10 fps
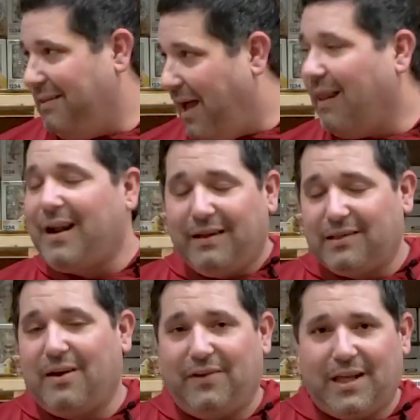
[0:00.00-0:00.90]
A lot of this
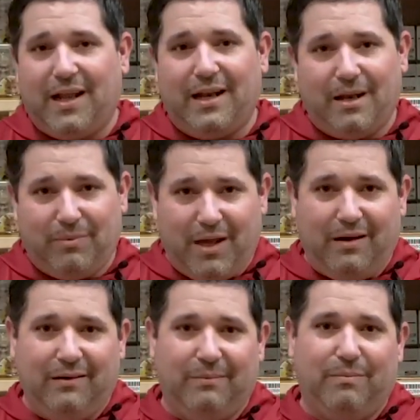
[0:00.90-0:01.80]
stuff is going to end up
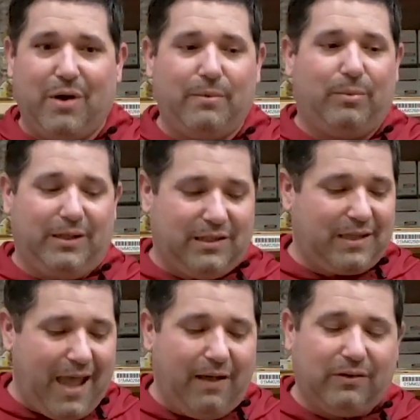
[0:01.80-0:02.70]
there, probably
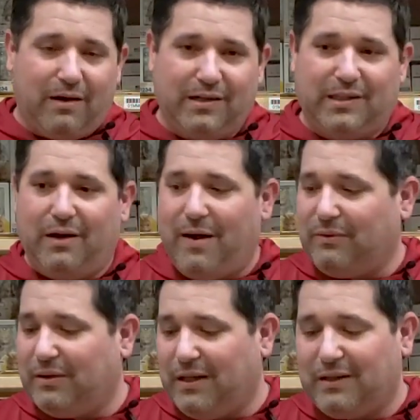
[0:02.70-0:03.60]
just after our sale,
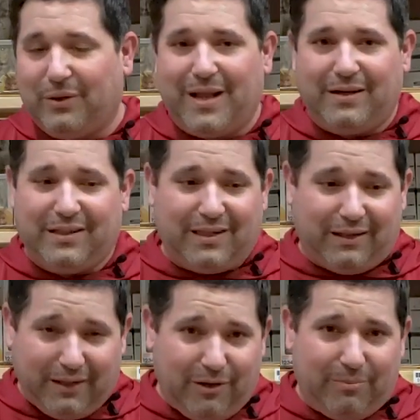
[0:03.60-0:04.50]
after things slow down just a
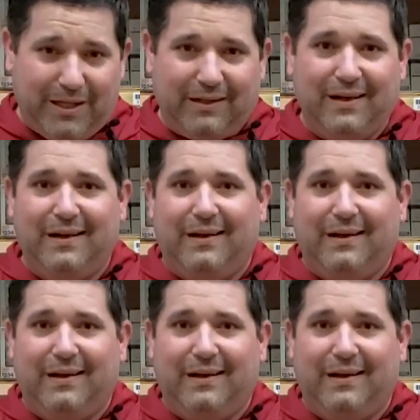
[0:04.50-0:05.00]
little bit.